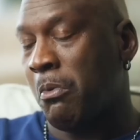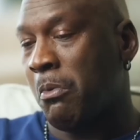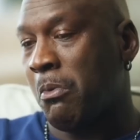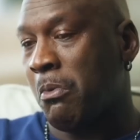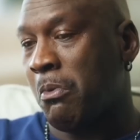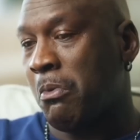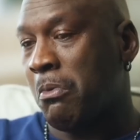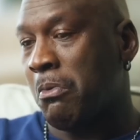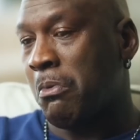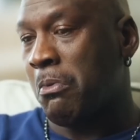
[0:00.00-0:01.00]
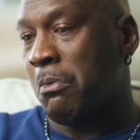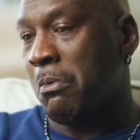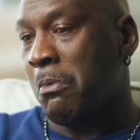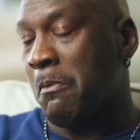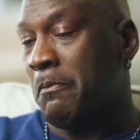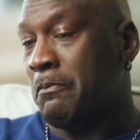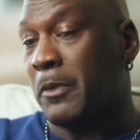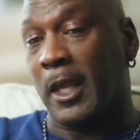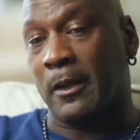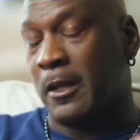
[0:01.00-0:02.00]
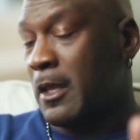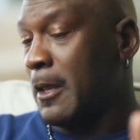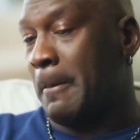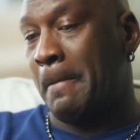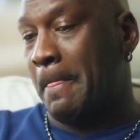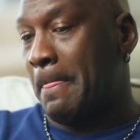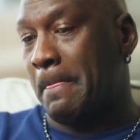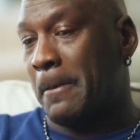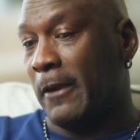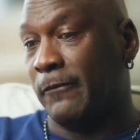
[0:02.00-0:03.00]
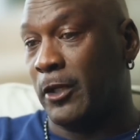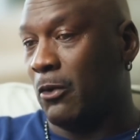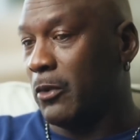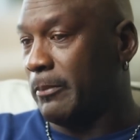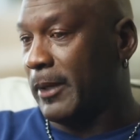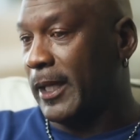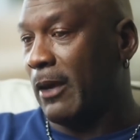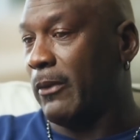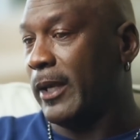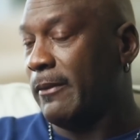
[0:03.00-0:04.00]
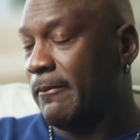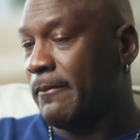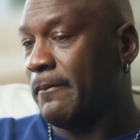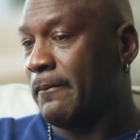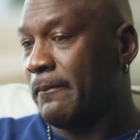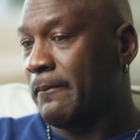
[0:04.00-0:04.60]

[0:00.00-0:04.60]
comes down to when you were born, and what you expect from your era's biggest stars.